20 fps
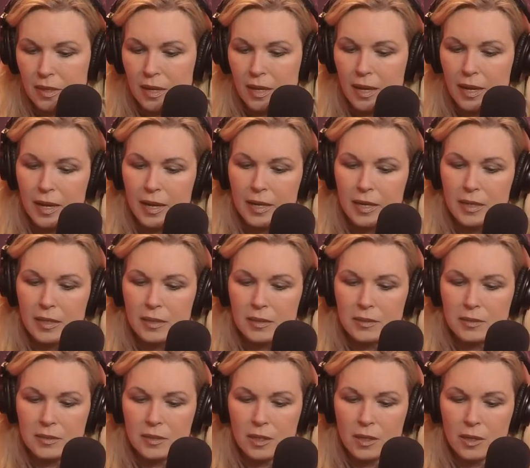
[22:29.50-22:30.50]

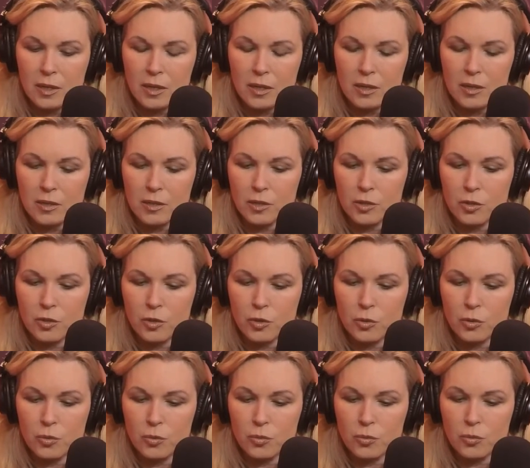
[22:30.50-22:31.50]
And
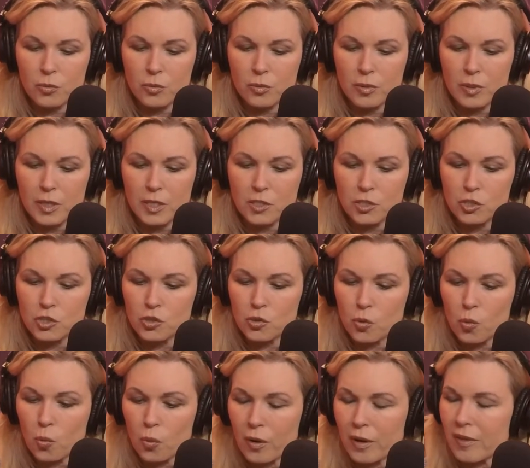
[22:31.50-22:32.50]
you
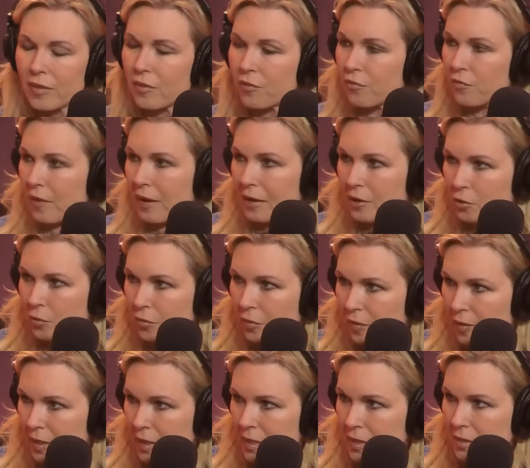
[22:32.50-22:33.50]
enjoy the finer
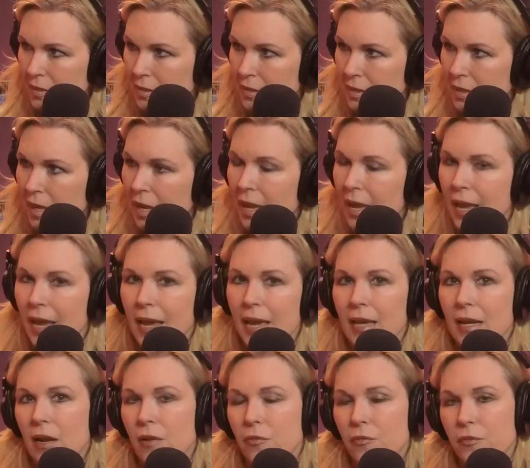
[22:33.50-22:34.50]
things.
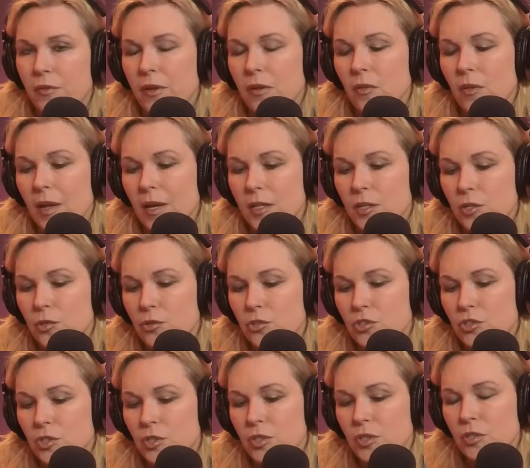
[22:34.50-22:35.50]
And I feel like you
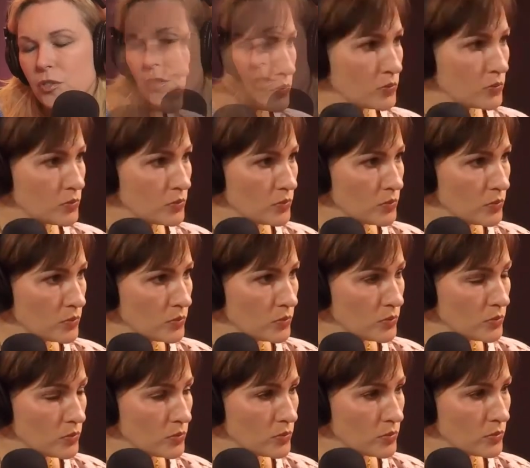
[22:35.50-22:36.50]
shouldn't
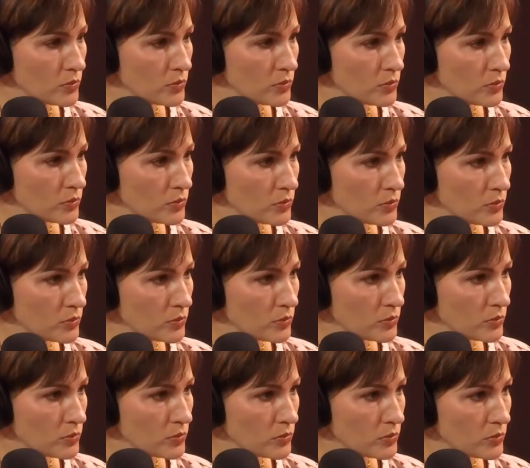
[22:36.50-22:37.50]
deprive yourself of
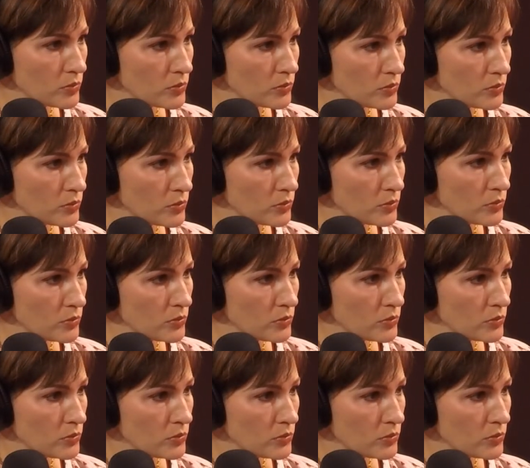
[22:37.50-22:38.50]
those things
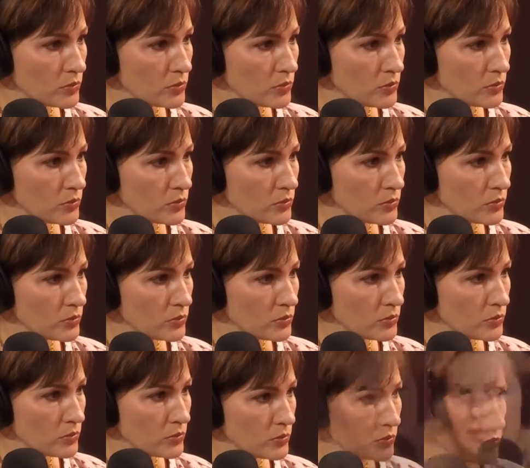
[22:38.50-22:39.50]
for
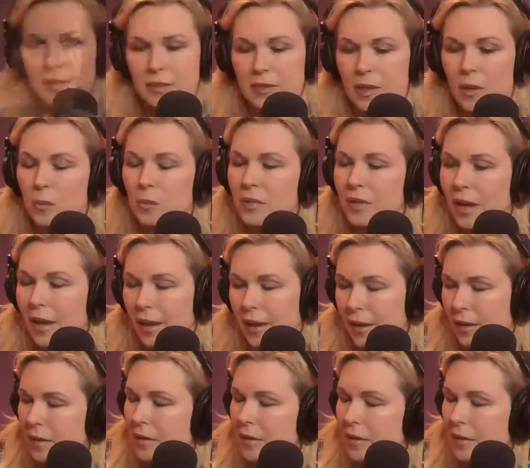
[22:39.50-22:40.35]
the someday.